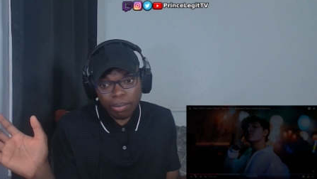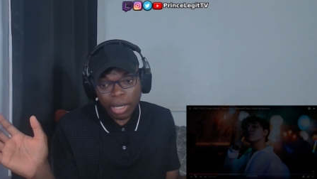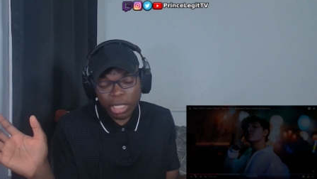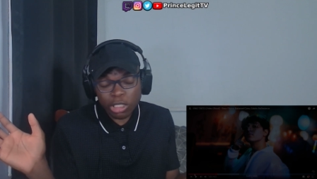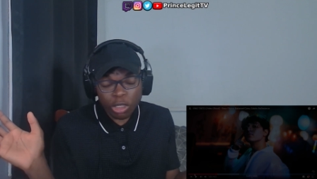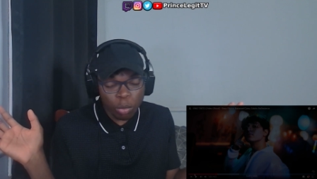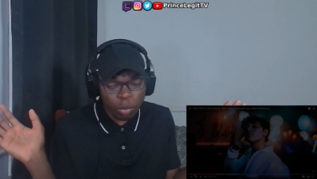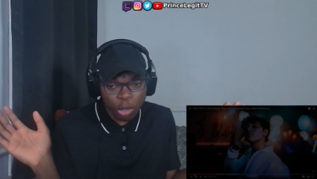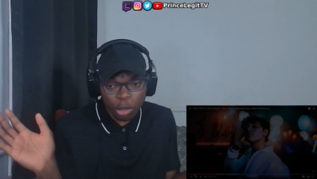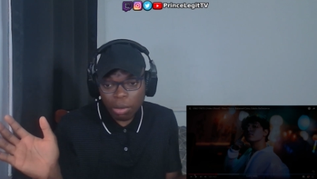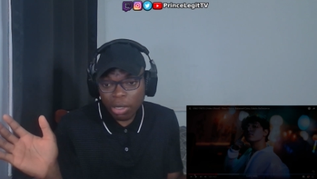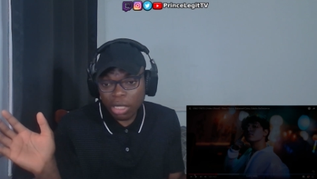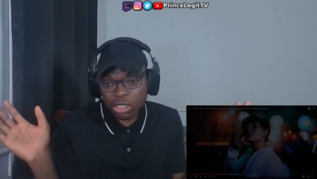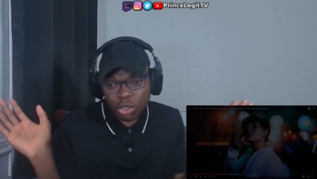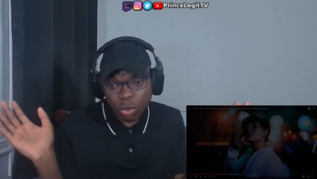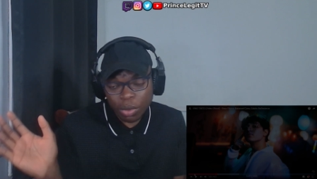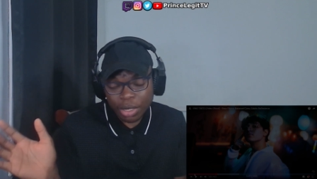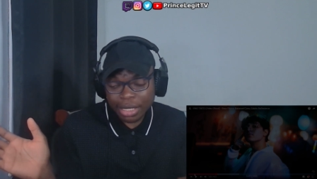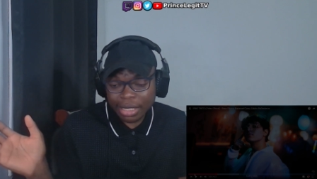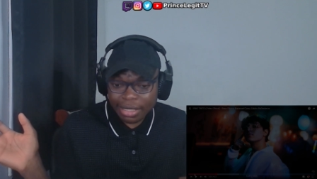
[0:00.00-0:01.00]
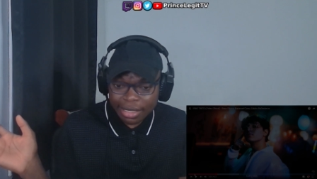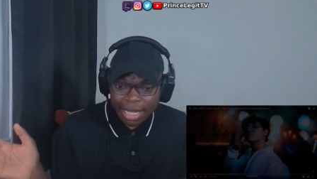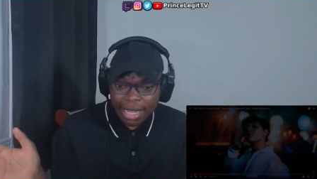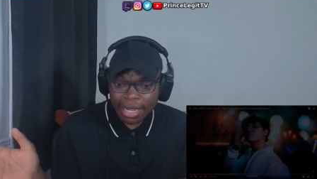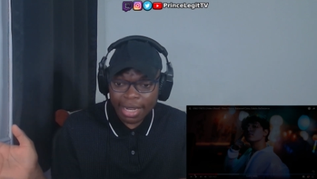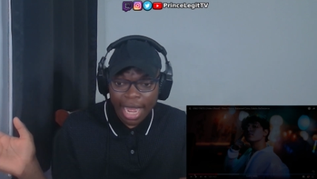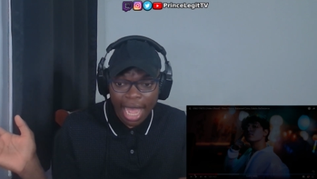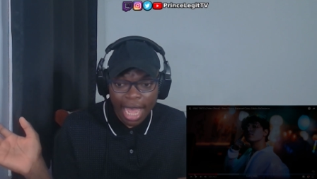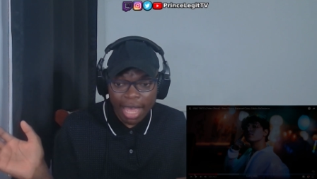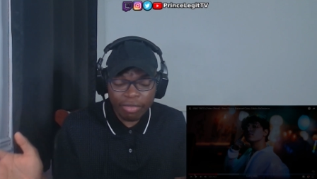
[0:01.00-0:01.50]
Peso Pluma is doing his
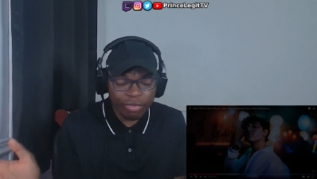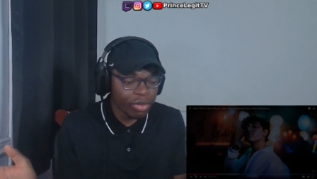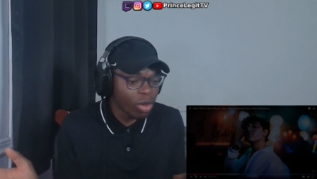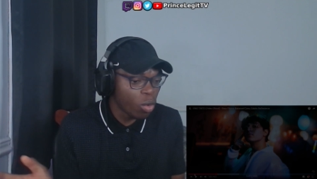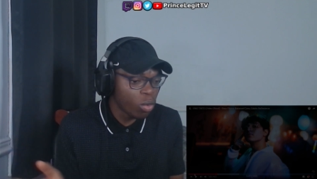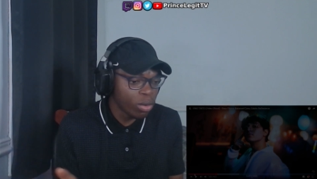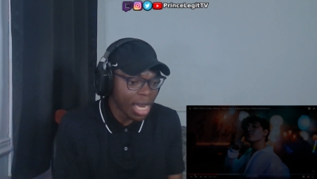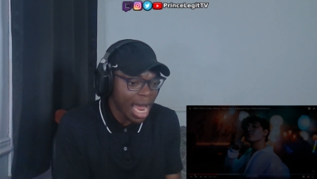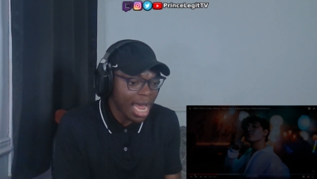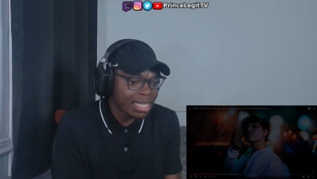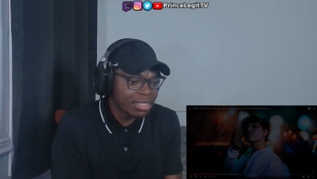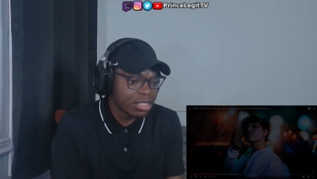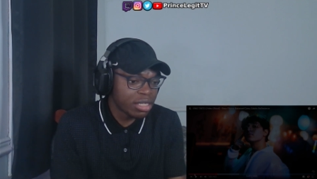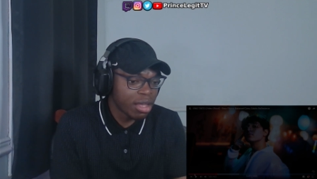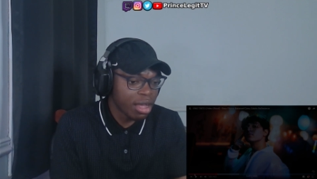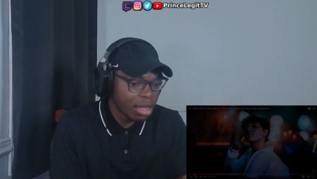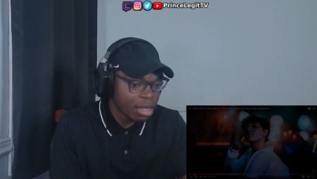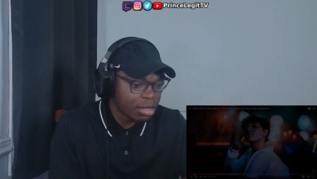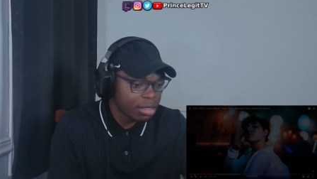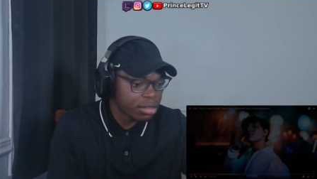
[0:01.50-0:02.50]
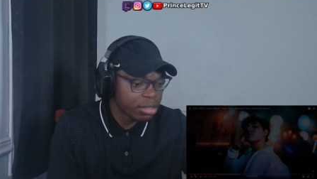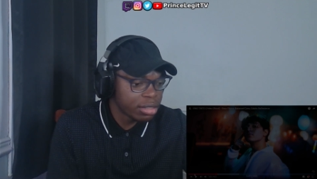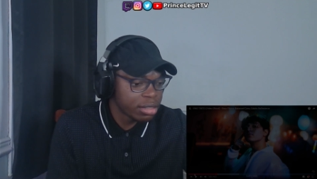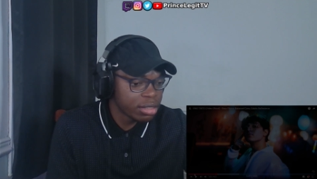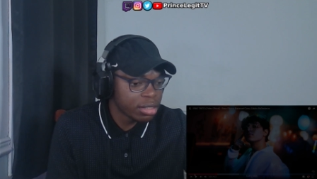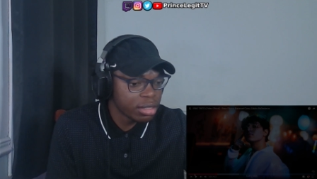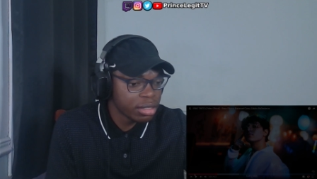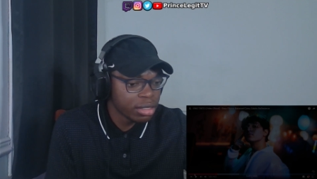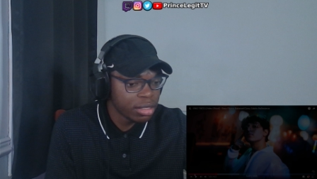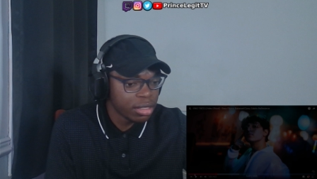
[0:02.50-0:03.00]
thing. I ain't even gonna lie to y'all
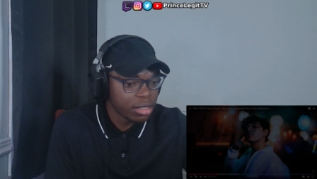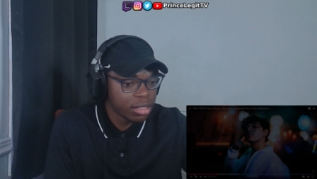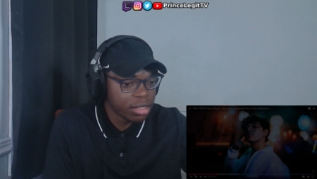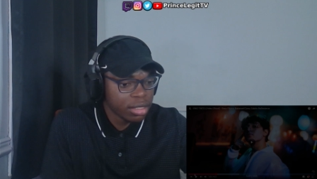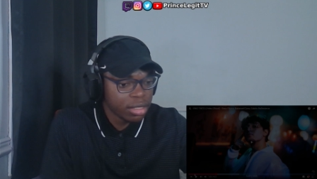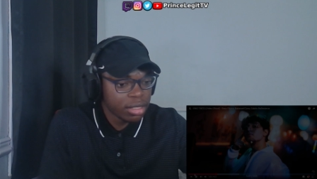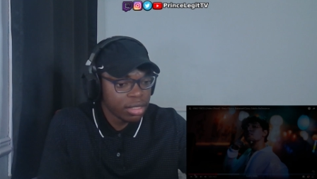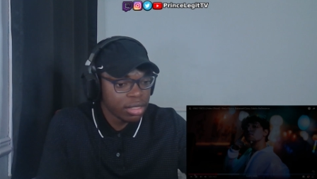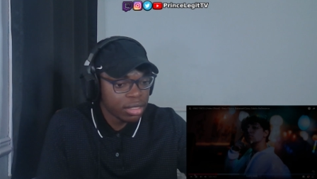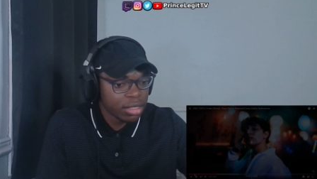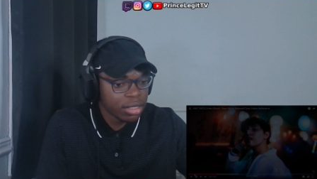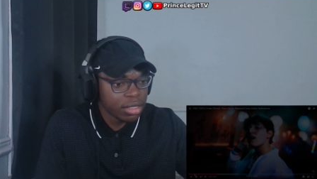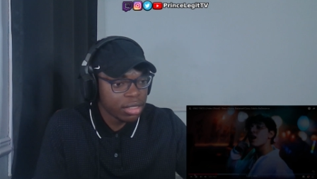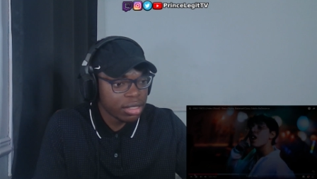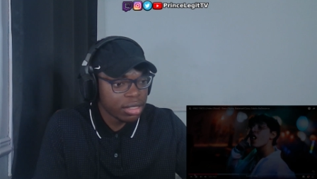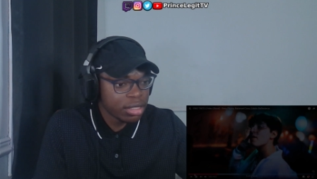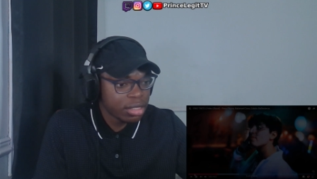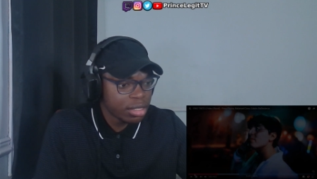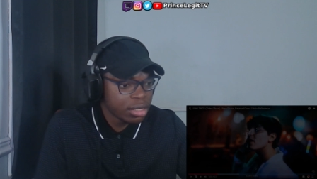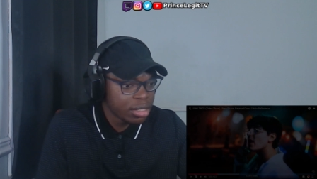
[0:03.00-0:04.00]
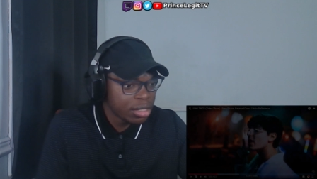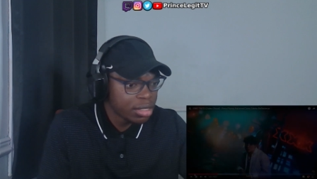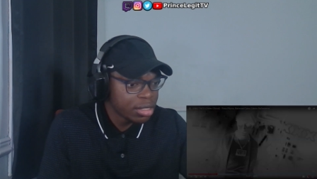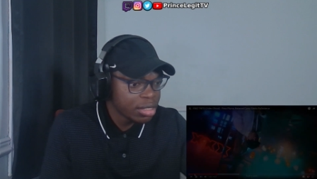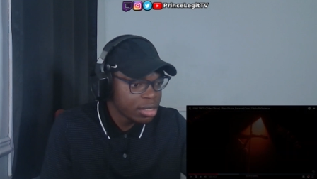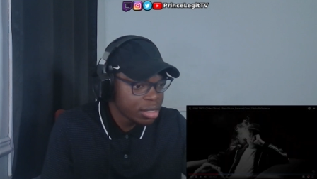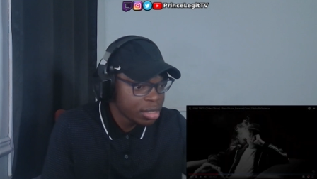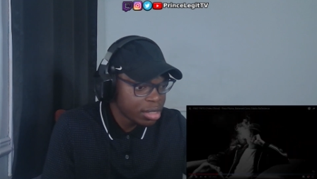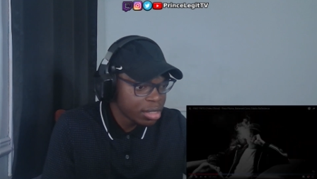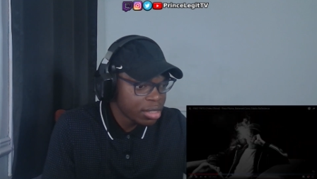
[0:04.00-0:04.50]
la mano,
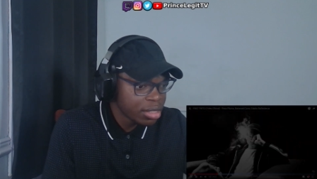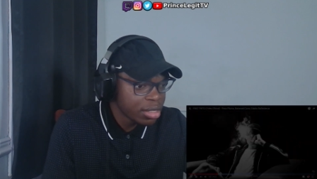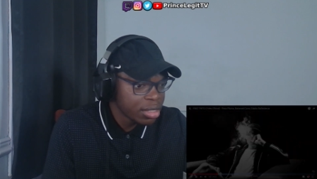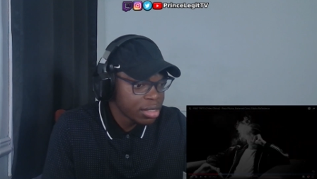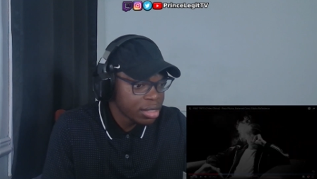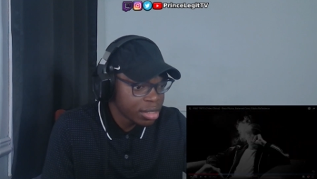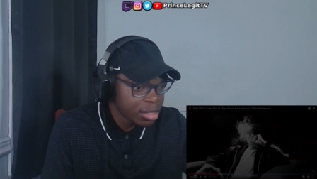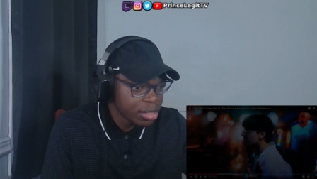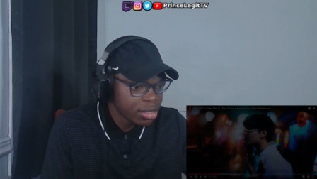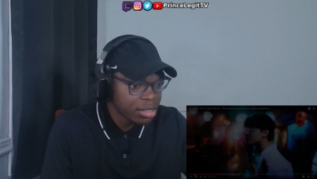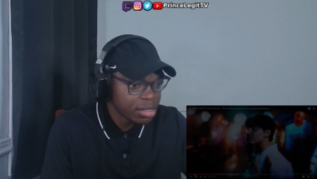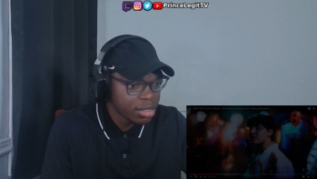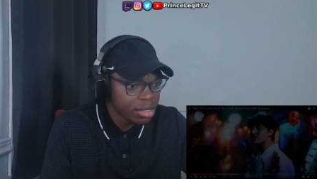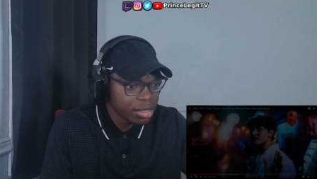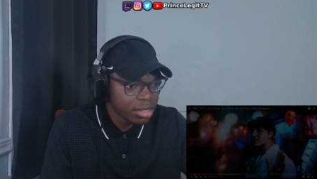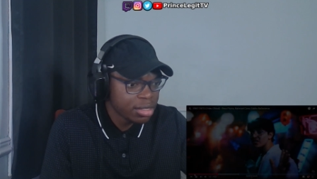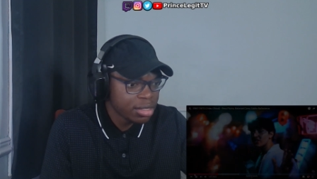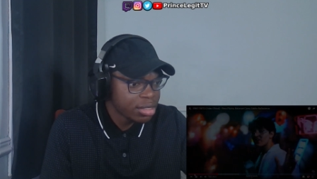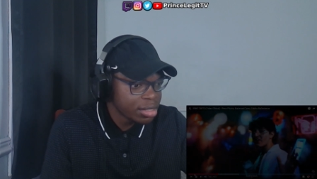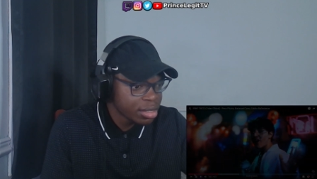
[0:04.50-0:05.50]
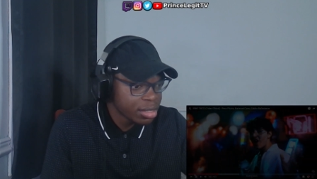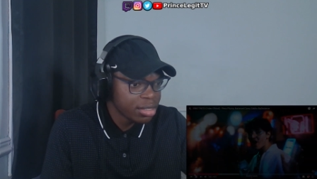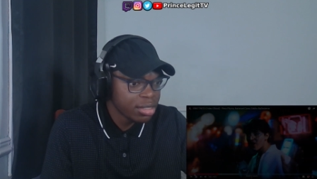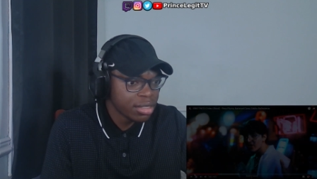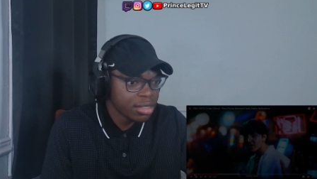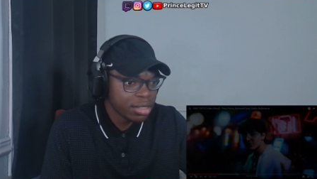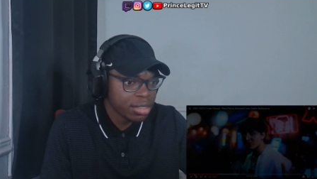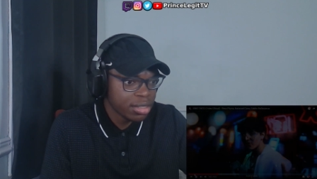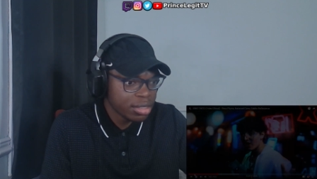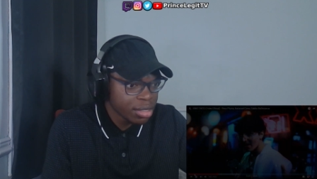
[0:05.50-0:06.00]
no la misma si con
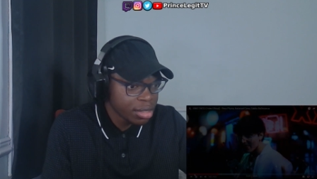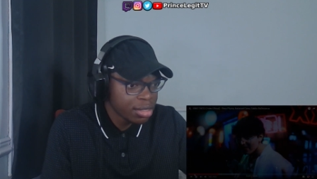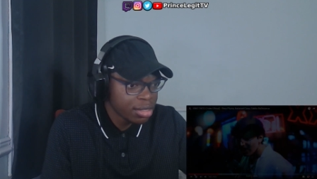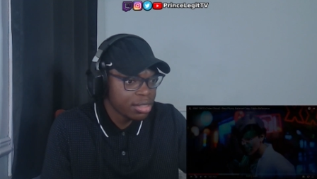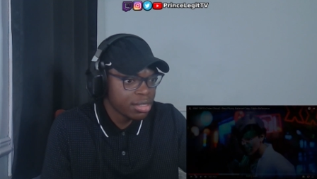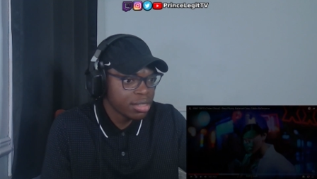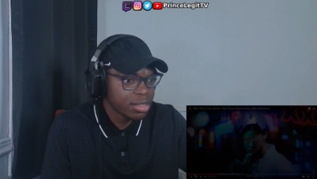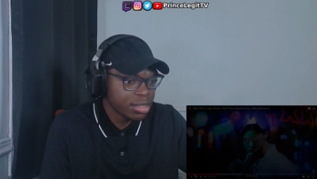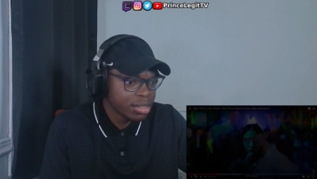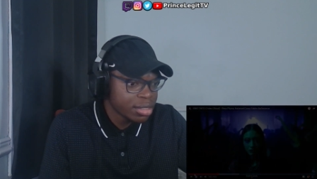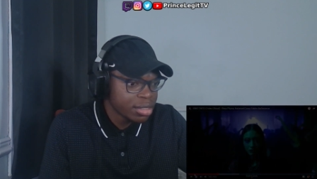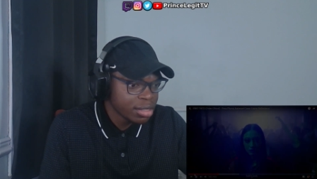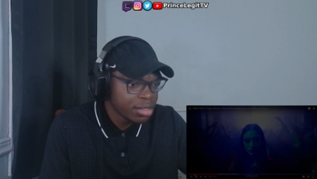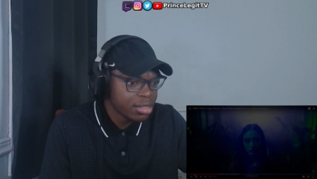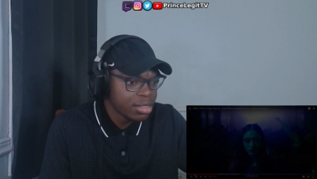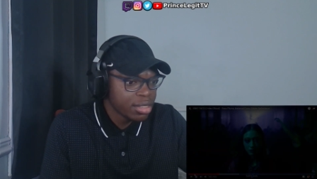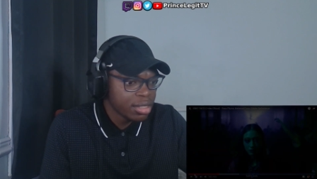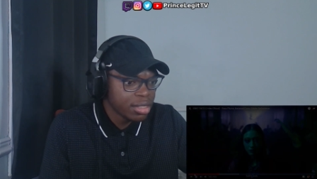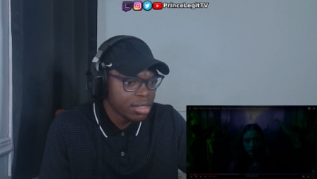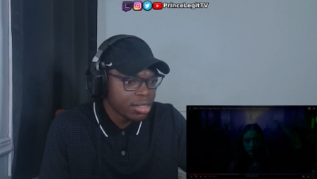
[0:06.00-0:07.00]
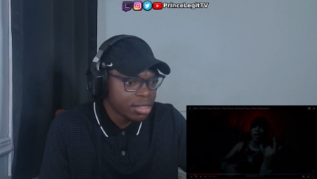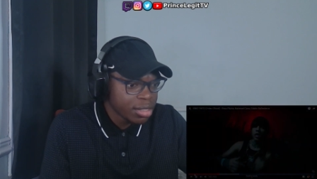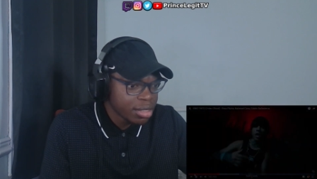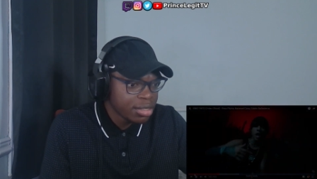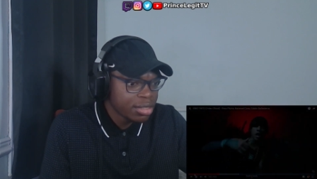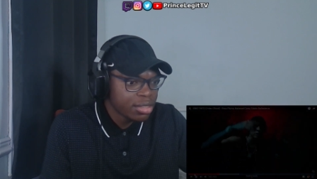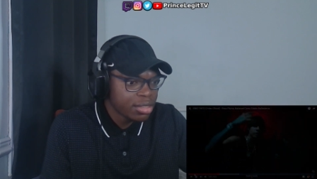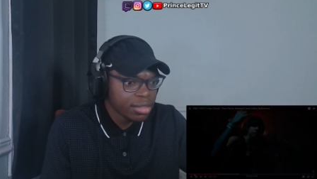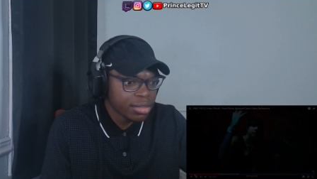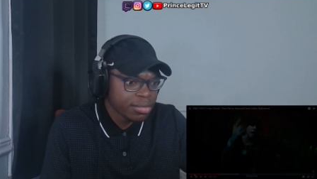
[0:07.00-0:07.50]
otro no
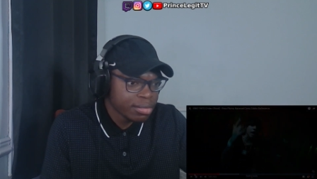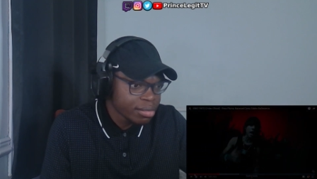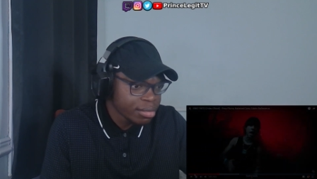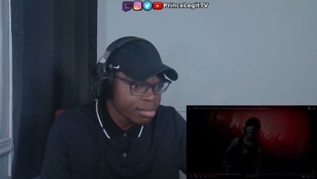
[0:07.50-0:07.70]
sé